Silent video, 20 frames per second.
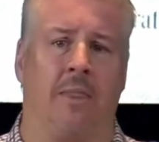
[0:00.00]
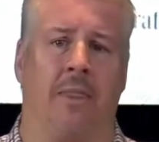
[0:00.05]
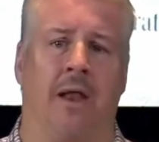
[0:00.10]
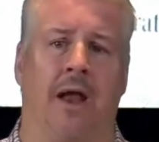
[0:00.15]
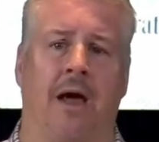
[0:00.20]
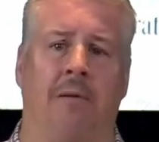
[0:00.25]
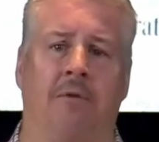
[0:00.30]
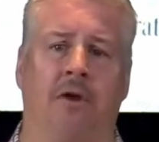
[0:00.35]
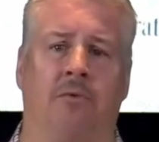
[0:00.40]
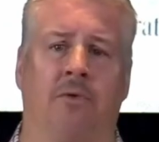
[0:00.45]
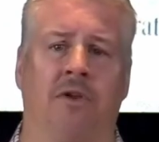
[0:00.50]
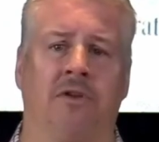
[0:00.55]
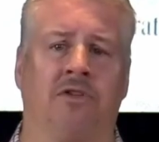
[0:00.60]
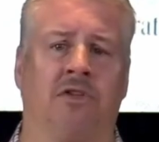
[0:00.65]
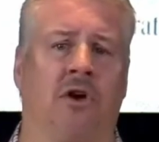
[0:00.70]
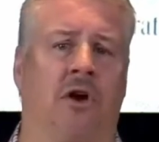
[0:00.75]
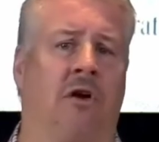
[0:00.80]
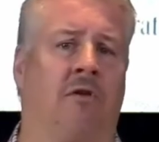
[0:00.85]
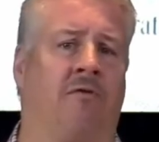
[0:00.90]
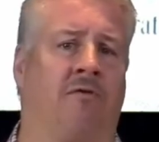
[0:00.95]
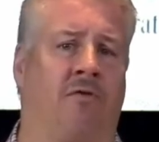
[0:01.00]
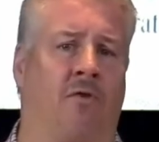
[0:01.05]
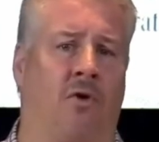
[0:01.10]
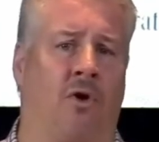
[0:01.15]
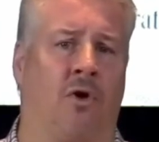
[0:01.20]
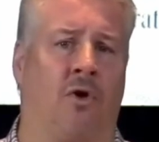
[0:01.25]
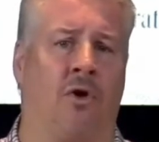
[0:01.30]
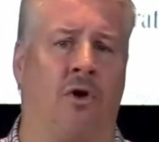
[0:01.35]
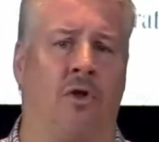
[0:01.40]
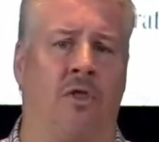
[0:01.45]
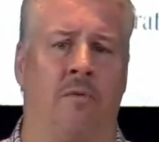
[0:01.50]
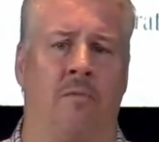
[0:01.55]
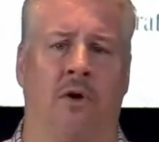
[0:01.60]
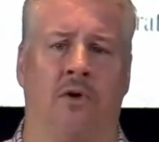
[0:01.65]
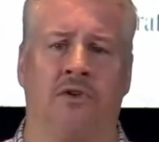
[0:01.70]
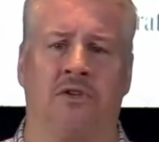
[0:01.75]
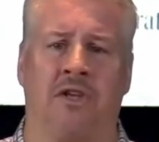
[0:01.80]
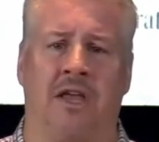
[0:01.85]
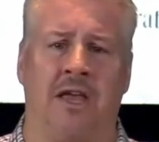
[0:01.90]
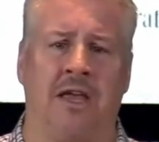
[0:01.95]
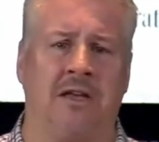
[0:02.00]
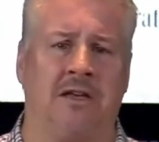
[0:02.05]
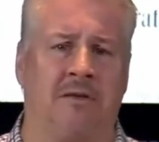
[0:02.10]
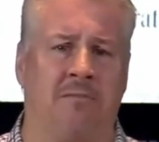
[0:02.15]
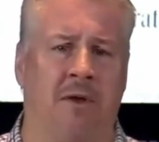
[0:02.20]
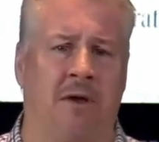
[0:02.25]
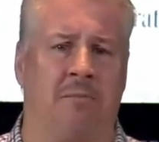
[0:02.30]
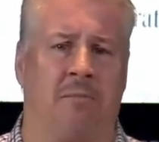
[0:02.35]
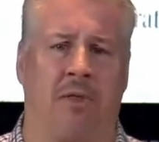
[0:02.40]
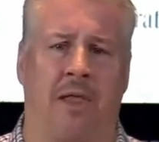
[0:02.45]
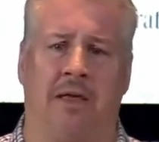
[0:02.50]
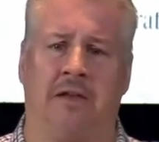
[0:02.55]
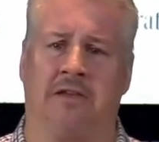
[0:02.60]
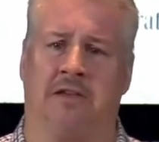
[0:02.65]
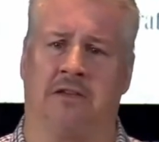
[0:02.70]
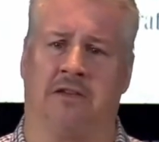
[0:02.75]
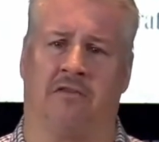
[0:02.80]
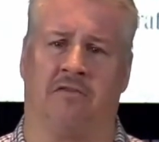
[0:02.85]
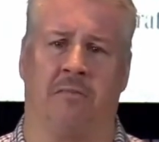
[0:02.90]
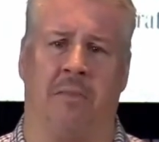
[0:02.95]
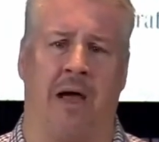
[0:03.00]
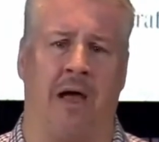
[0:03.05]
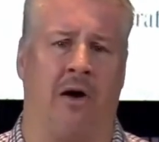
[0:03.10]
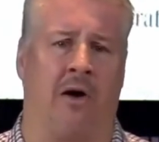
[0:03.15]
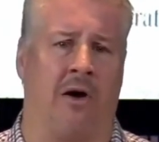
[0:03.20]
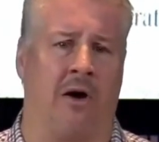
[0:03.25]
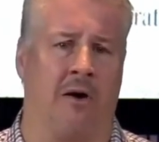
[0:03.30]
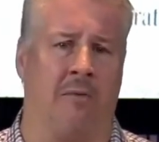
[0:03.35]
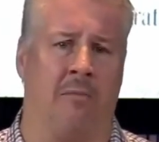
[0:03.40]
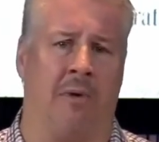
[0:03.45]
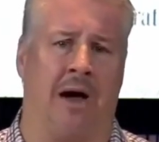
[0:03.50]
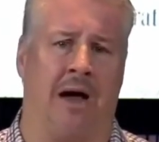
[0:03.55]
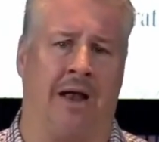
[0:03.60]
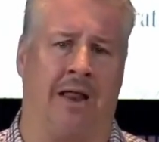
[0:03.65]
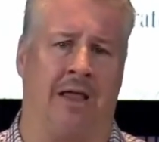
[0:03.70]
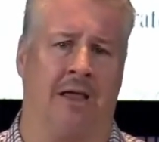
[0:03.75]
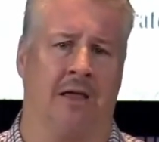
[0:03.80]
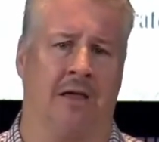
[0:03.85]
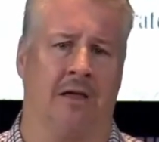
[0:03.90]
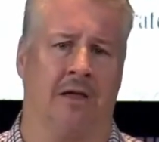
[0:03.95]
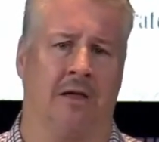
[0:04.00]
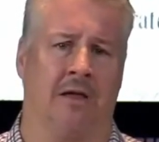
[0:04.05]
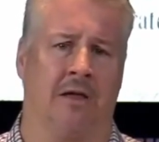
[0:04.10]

that I'm to reserve for her the most intimate places of my heart and body.